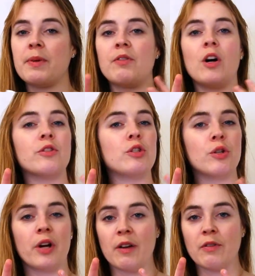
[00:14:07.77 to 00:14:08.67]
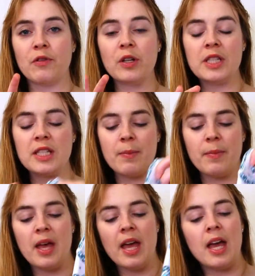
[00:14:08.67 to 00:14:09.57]
and we also do not have a front
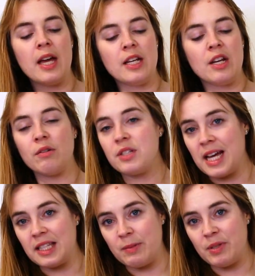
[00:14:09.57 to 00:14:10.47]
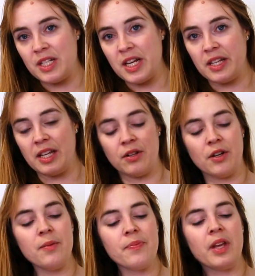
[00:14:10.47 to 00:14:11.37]
seam. No side seam detail either.